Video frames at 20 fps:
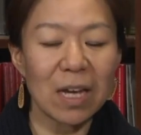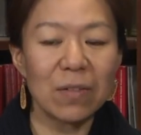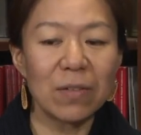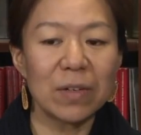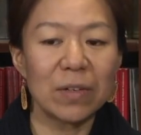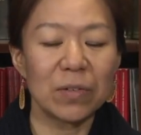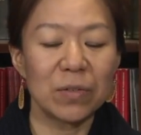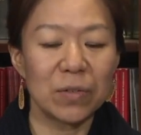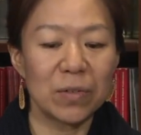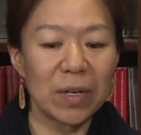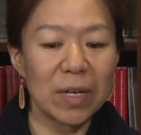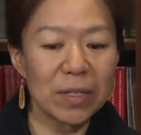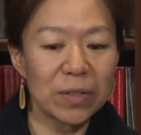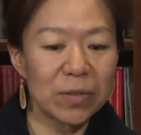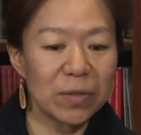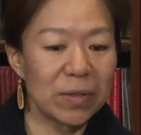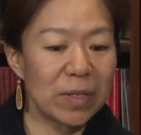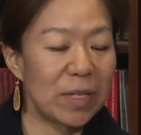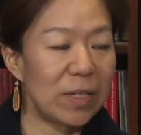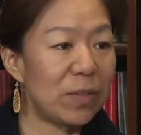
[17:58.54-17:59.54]
I will try
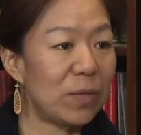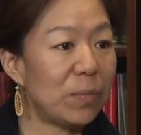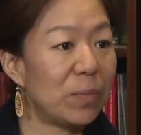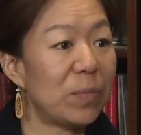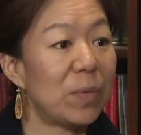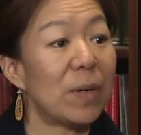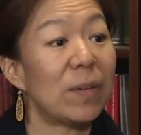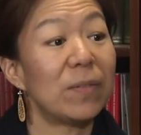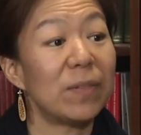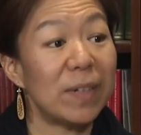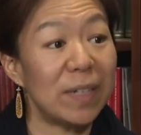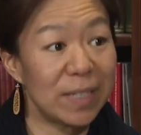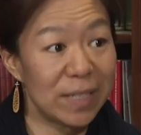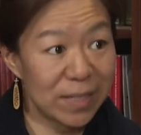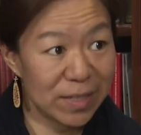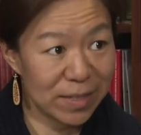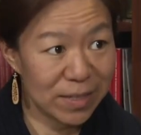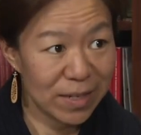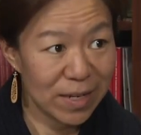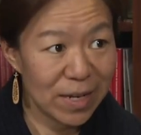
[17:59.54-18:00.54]
to eat brown
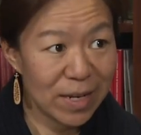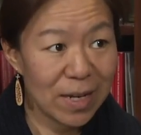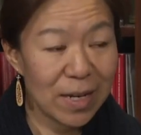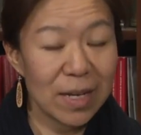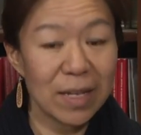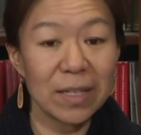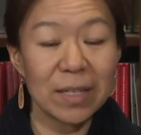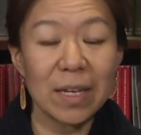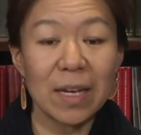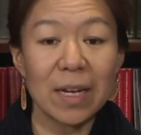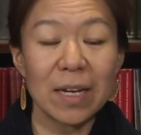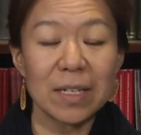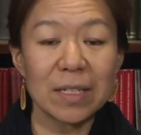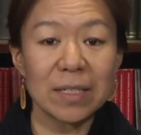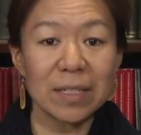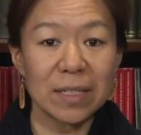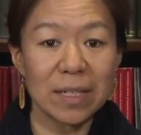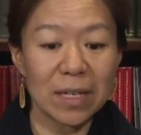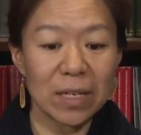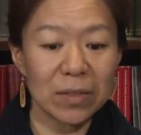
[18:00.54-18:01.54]
rice. And then I
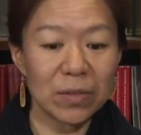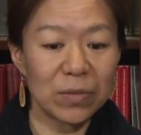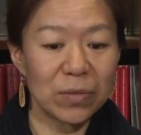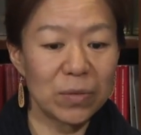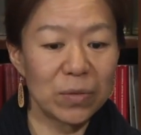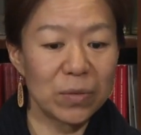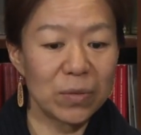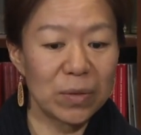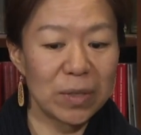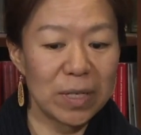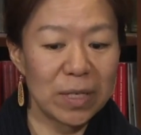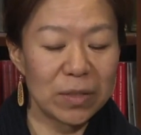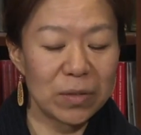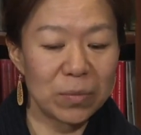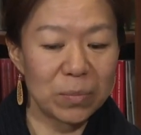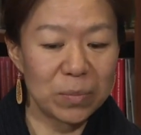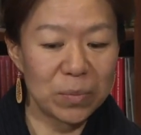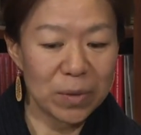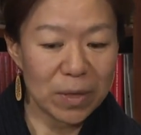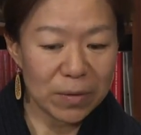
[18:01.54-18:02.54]
start to eat
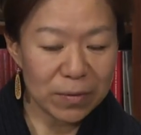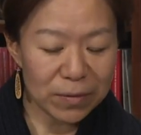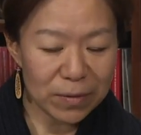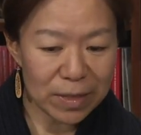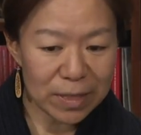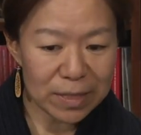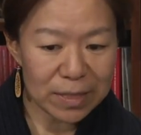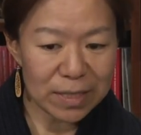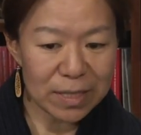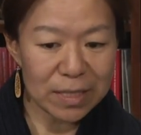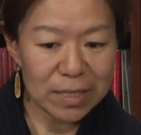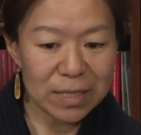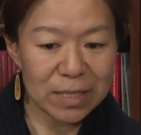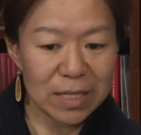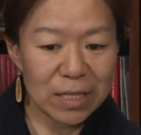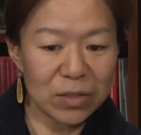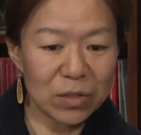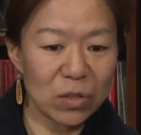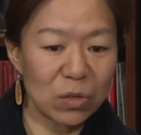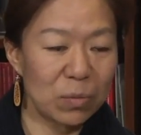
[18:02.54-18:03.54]
brown rice
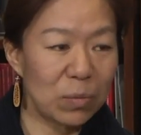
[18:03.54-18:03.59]
instead